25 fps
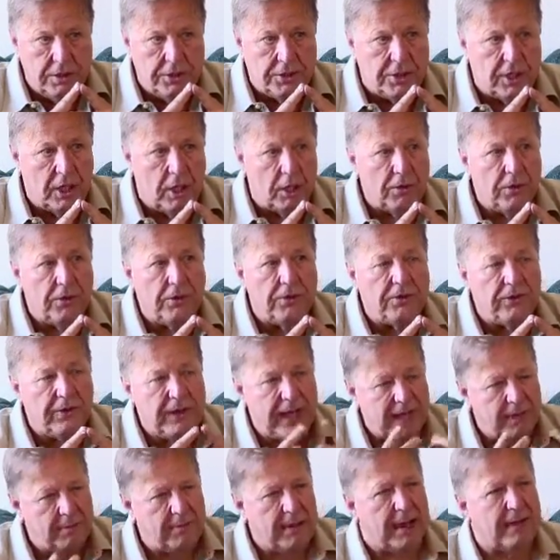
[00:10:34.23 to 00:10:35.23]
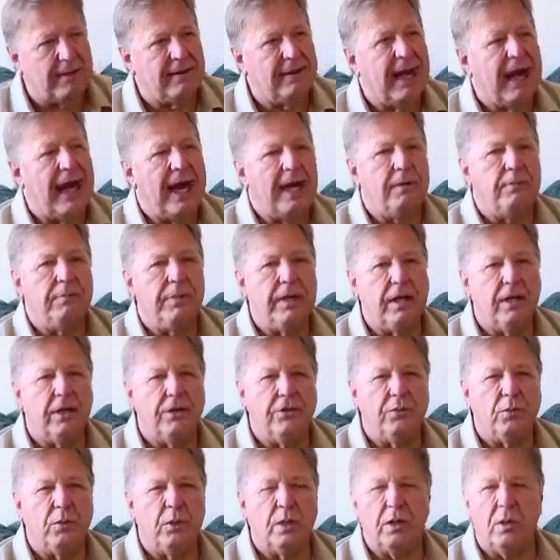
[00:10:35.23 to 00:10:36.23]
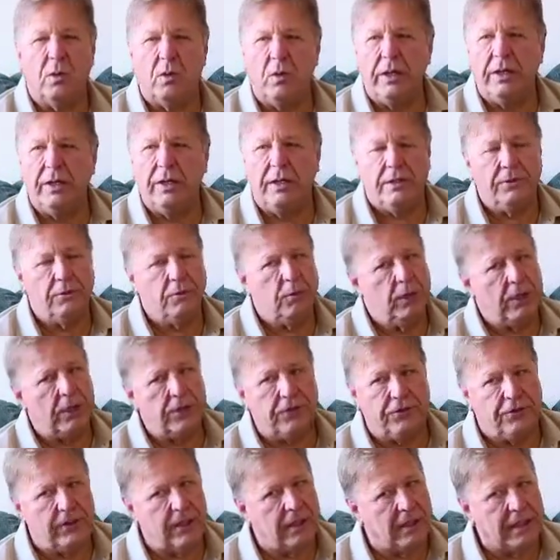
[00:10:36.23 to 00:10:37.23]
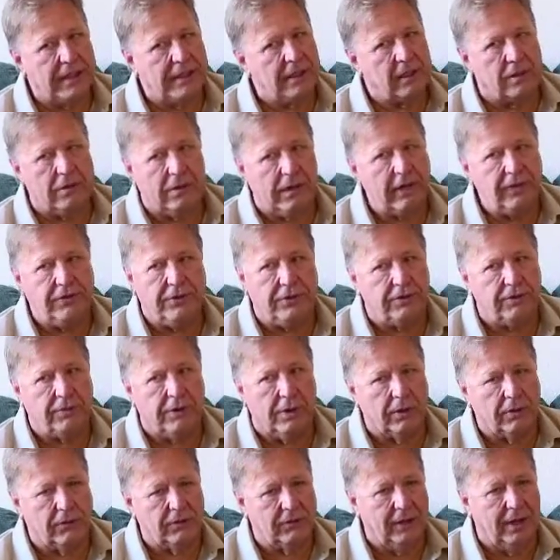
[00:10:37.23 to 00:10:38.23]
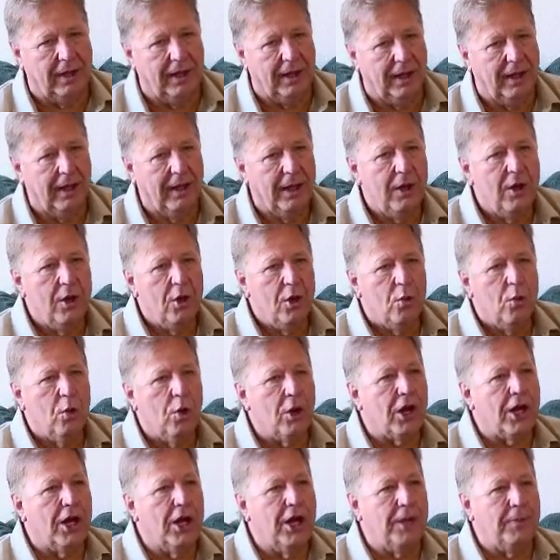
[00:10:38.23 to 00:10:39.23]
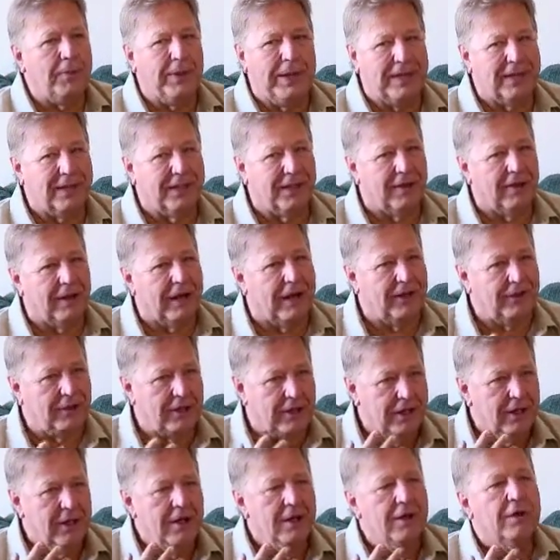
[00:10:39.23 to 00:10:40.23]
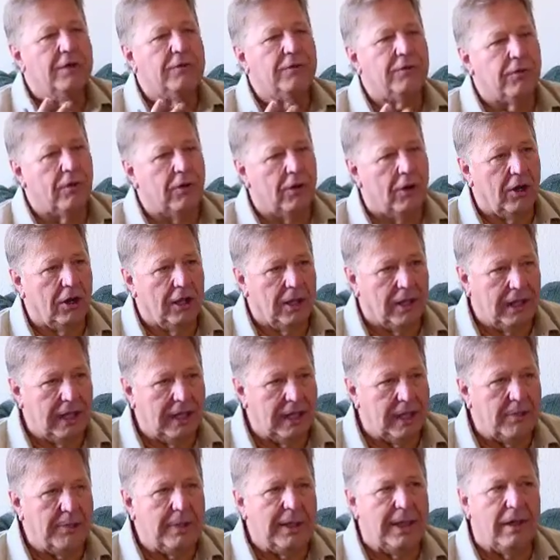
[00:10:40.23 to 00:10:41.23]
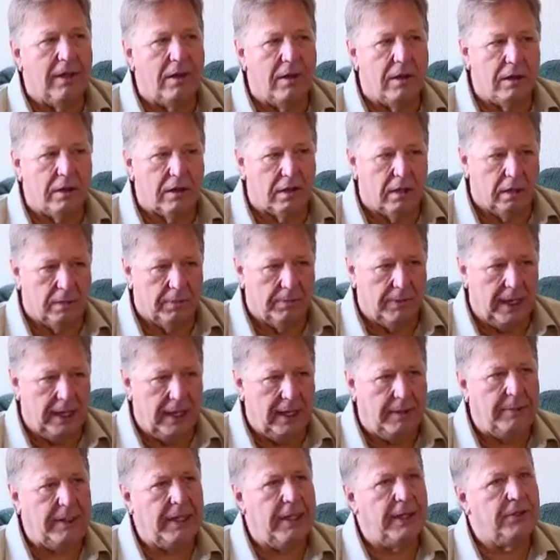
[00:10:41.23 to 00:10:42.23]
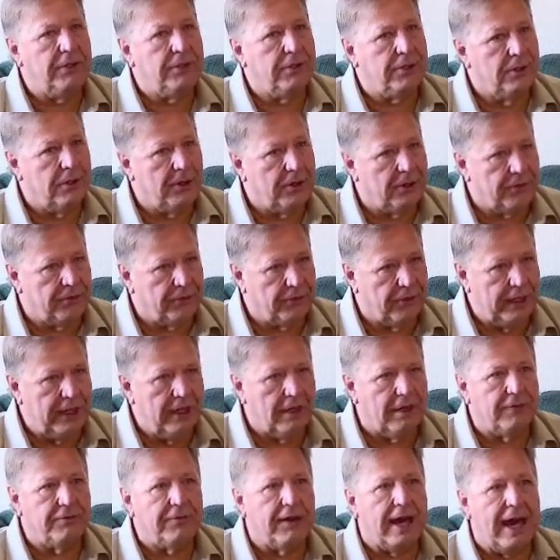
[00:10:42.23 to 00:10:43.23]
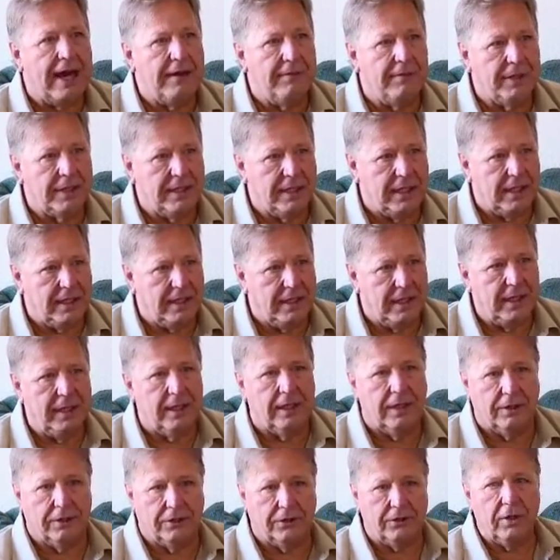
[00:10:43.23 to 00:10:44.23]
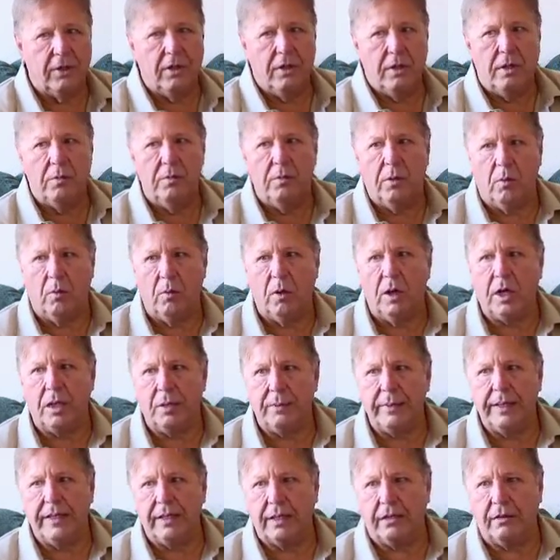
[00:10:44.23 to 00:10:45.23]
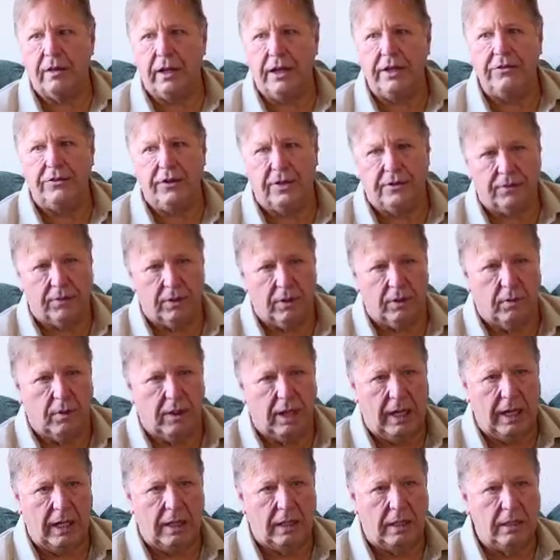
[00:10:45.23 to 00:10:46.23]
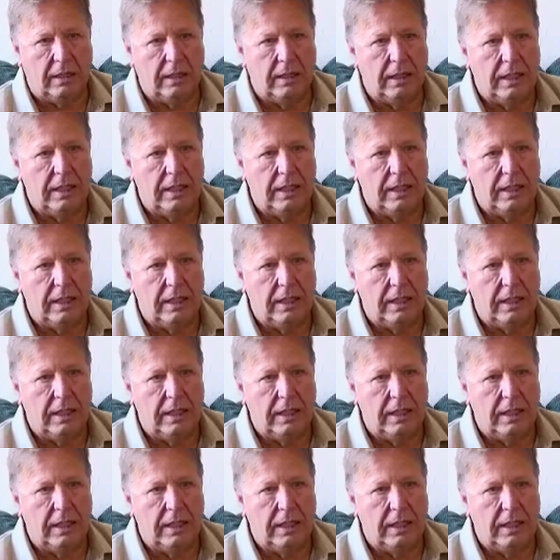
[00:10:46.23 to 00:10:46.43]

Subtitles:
So think about that, because we're still in the crazy, folks. We're going to be in the crazy for a little bit longer, maybe 2 or 3 or 5 or 10 years. But we're going to be in the crazy for a while.